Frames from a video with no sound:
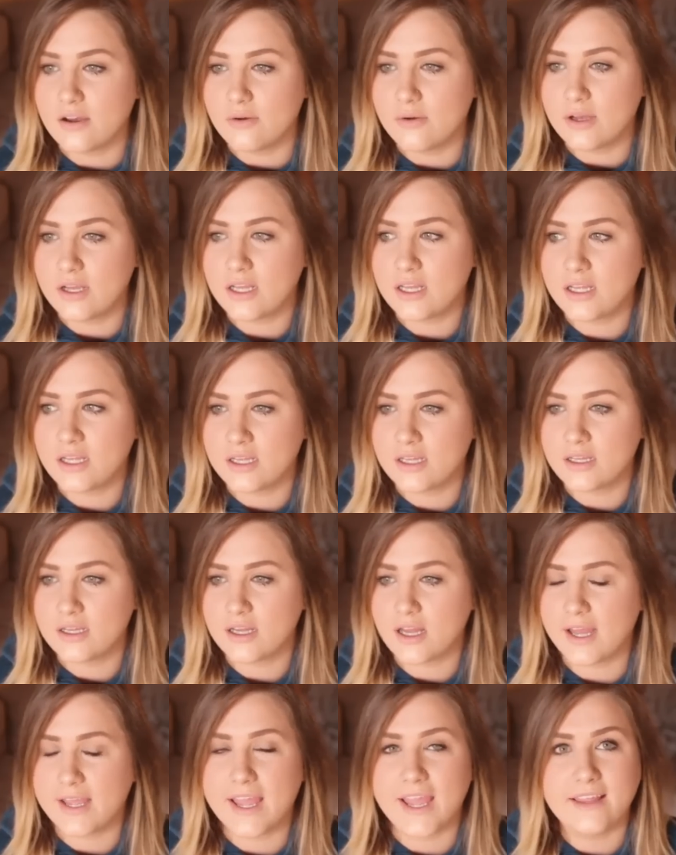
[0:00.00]
So,
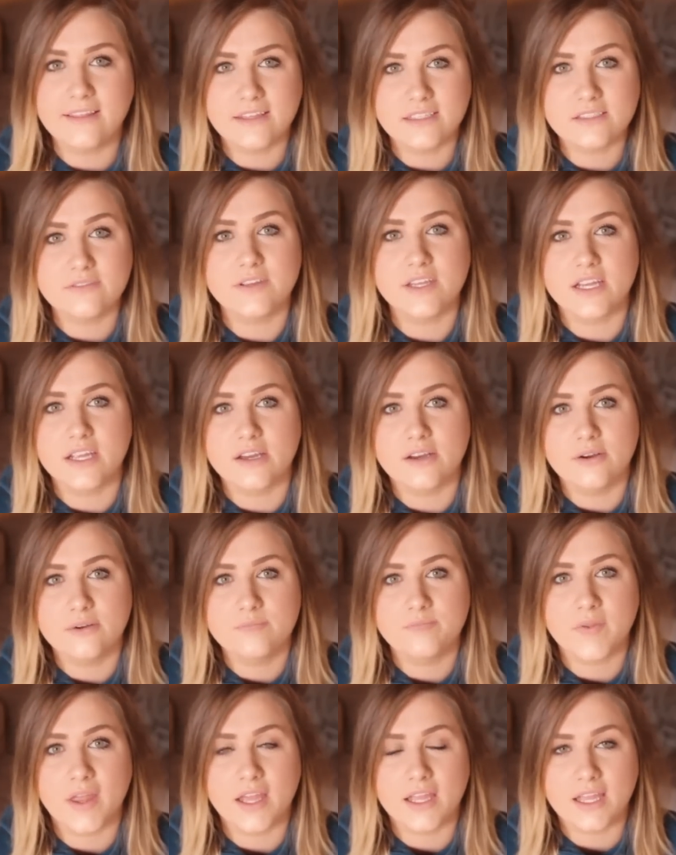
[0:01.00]
I hate this
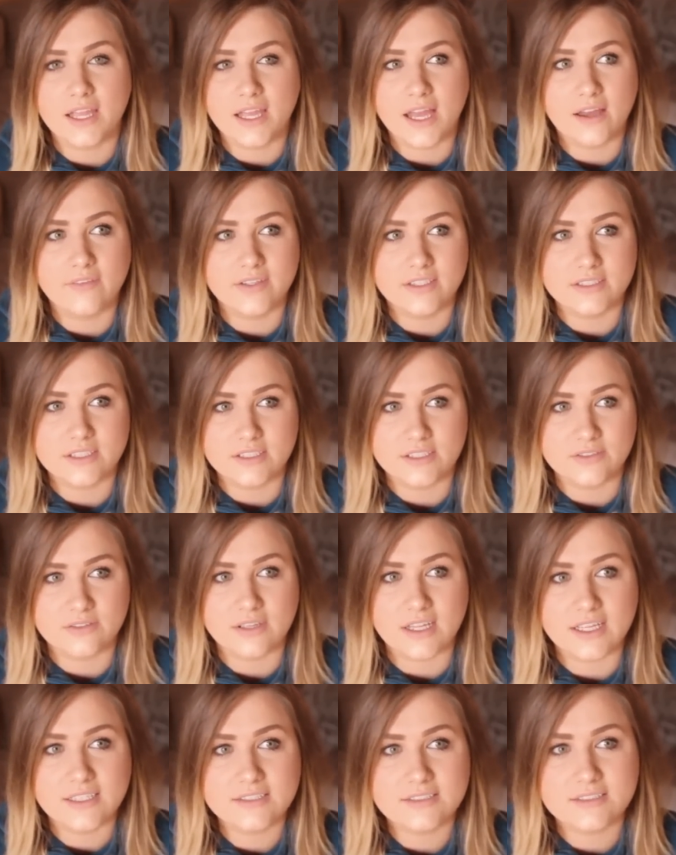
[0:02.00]
video. I hate having to do
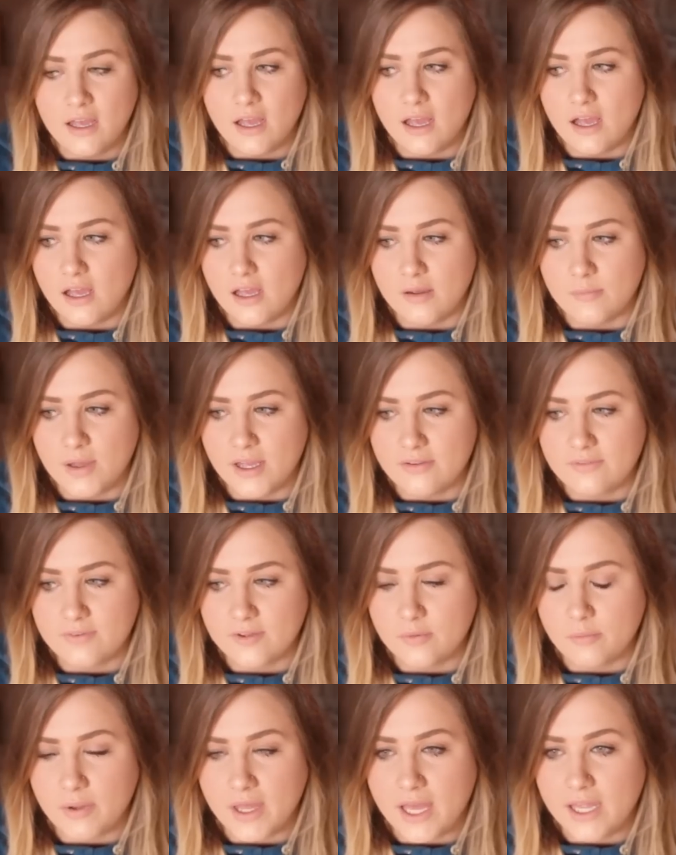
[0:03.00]
this. Um, I
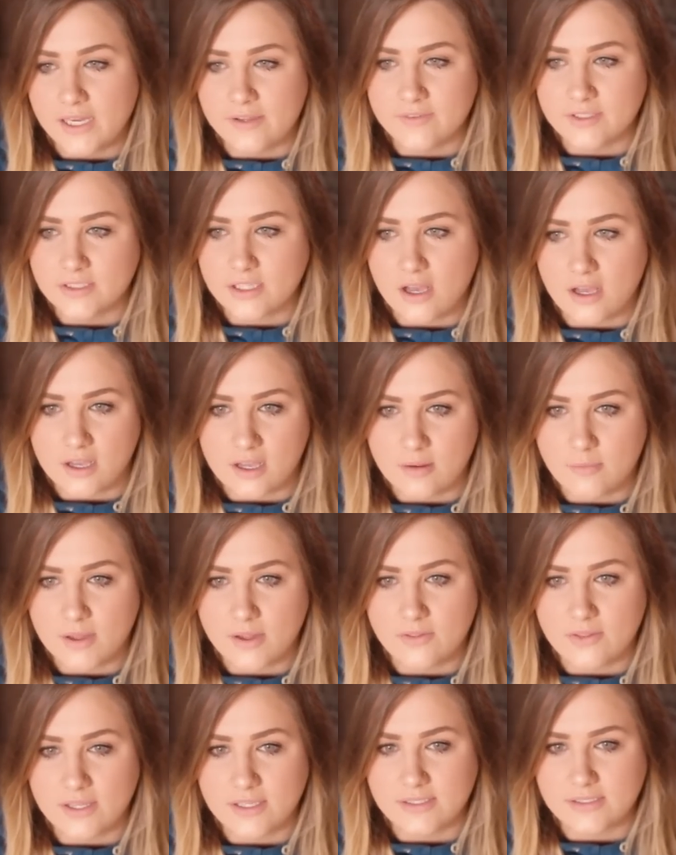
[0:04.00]
feel bad even talking
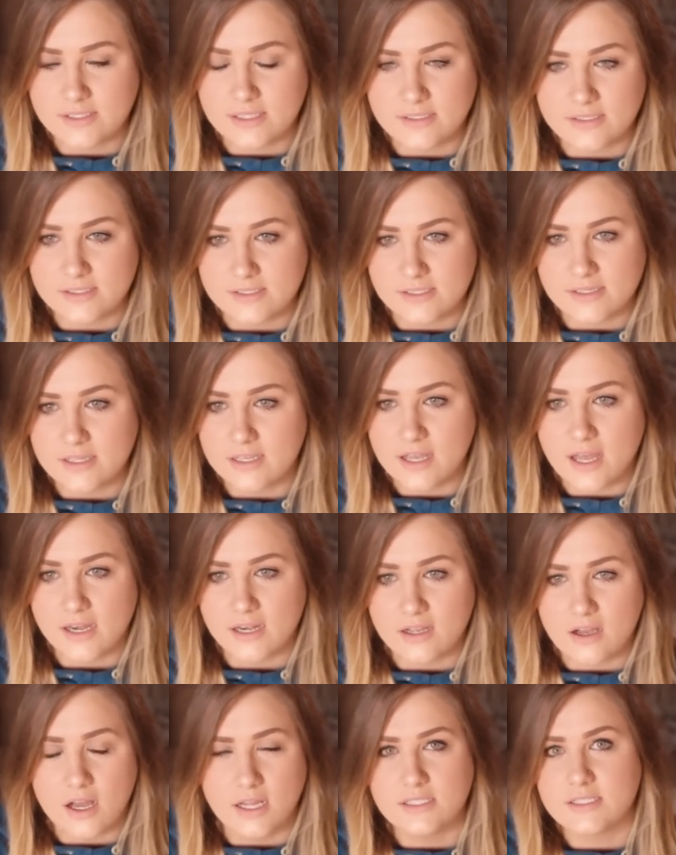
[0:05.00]
about this. This isn't the kind
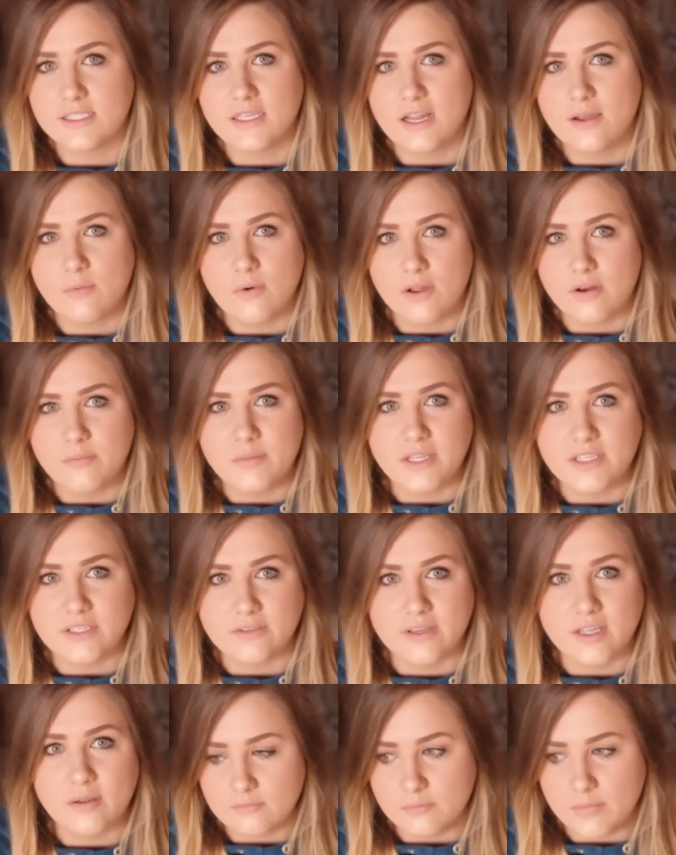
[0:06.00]
of content I want to be
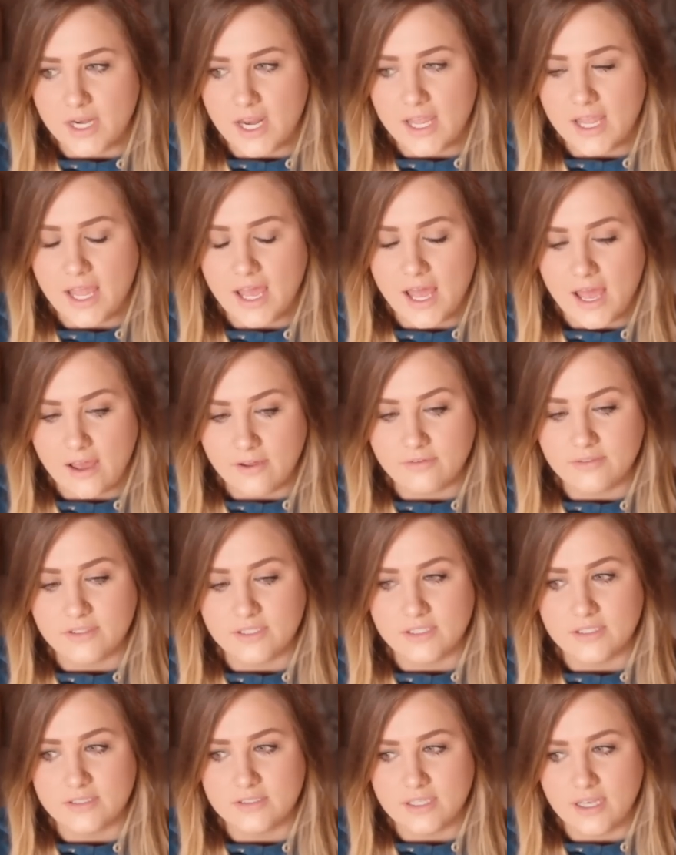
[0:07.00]
doing, but I have
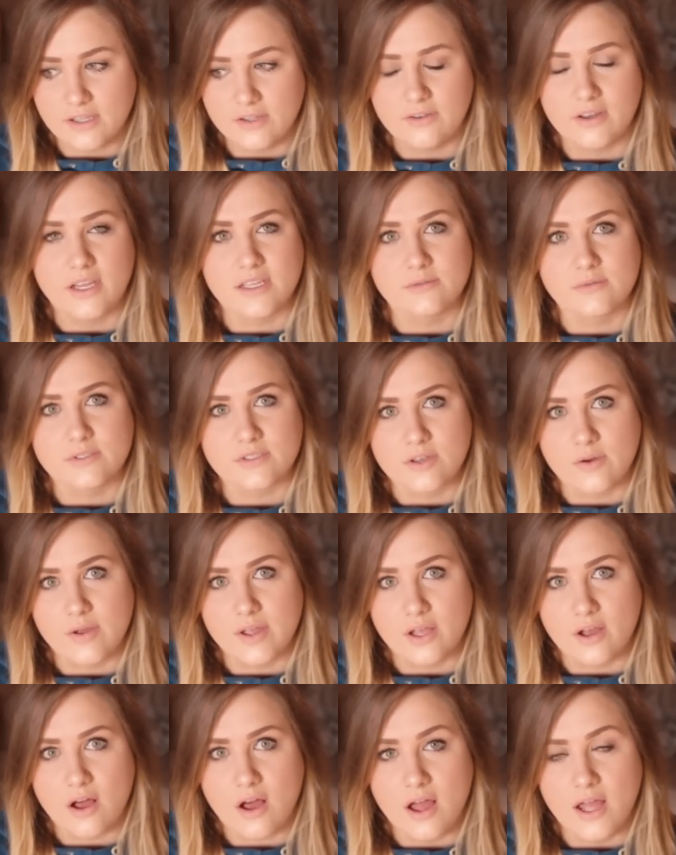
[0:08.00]
to tell you guys what's
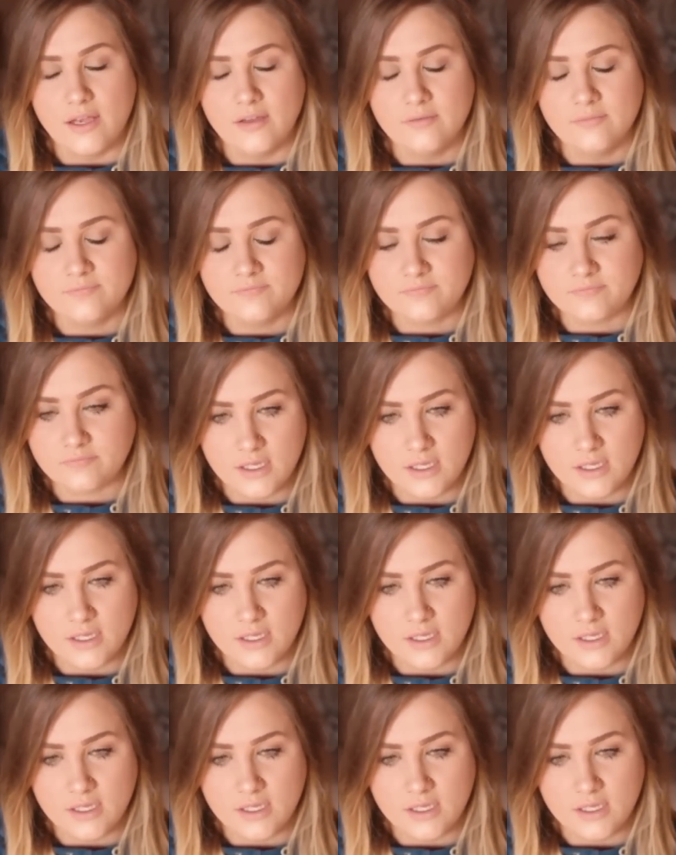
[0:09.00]
going on.